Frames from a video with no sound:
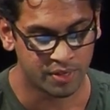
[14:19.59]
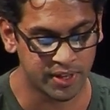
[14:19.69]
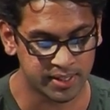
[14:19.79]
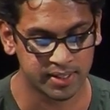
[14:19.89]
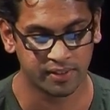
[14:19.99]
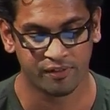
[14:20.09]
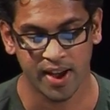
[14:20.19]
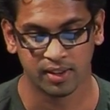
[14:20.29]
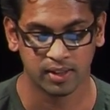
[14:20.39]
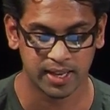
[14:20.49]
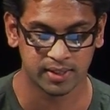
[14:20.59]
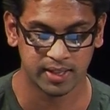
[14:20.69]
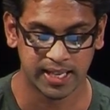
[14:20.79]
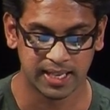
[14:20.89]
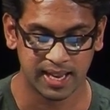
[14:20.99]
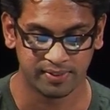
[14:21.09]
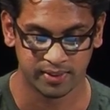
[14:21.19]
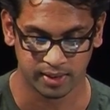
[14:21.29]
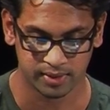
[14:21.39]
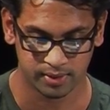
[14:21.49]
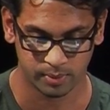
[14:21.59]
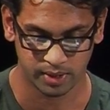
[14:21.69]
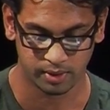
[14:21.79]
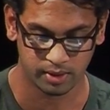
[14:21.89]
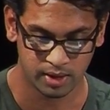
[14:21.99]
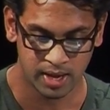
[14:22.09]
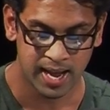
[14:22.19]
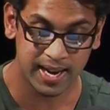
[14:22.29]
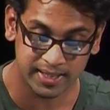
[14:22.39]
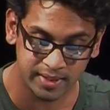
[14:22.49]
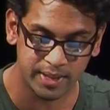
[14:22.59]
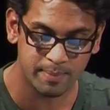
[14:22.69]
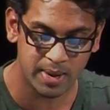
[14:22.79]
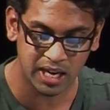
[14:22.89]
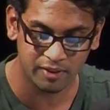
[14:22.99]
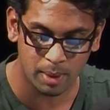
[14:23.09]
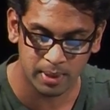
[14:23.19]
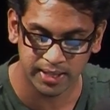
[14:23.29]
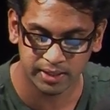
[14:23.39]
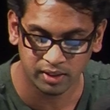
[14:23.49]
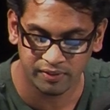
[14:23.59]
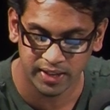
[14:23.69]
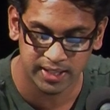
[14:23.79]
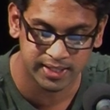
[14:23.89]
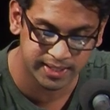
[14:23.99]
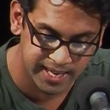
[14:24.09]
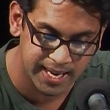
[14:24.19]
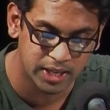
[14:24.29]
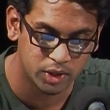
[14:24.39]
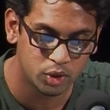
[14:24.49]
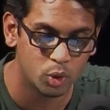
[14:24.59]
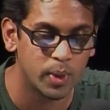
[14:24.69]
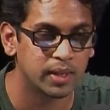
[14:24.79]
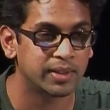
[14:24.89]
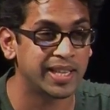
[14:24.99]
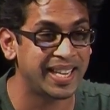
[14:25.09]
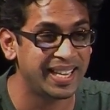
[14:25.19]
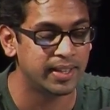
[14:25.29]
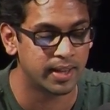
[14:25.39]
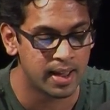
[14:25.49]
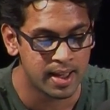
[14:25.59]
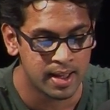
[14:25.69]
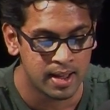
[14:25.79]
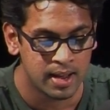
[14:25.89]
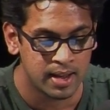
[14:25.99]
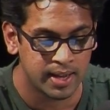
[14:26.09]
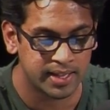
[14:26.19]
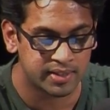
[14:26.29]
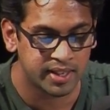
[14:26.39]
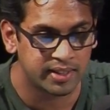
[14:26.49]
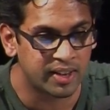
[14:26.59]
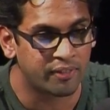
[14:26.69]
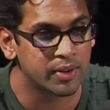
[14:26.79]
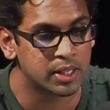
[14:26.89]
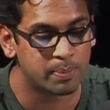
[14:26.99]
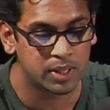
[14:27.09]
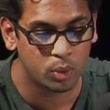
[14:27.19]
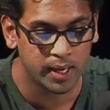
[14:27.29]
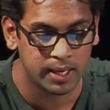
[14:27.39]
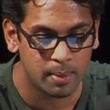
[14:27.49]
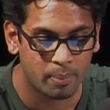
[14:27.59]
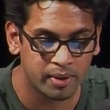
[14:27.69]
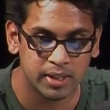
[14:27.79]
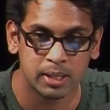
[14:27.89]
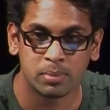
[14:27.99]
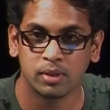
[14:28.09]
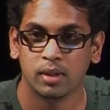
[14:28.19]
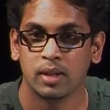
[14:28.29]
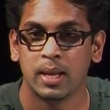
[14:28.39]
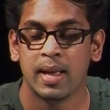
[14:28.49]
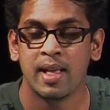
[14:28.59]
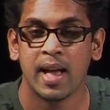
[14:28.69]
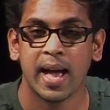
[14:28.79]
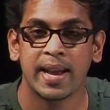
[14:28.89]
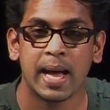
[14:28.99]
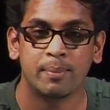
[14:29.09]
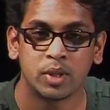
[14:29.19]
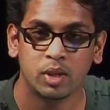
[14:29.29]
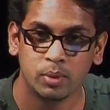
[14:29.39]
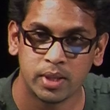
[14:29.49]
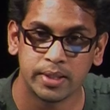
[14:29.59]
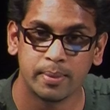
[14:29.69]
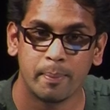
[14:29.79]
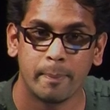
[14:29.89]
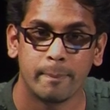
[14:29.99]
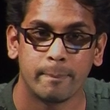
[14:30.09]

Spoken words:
This is the final lesson he left us with. A lesson that many of our political figures today could do well to heed. It's the difference between principle and absolutism.